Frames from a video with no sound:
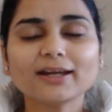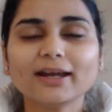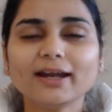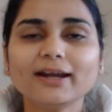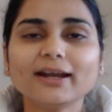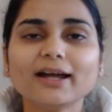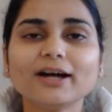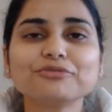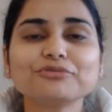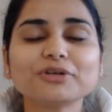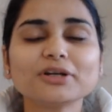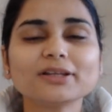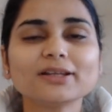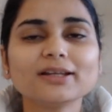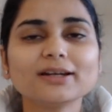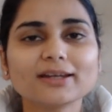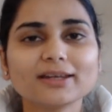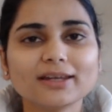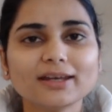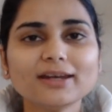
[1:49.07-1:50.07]
And after
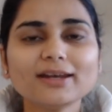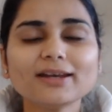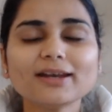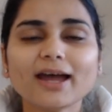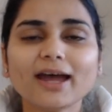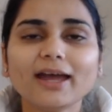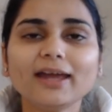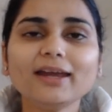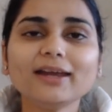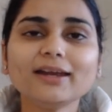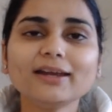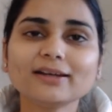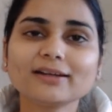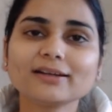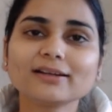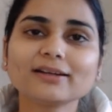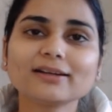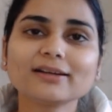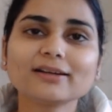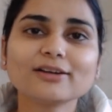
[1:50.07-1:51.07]
the GATE, I
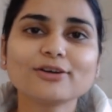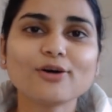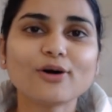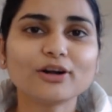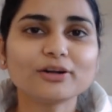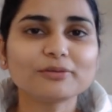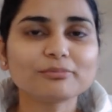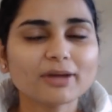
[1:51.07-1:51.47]
got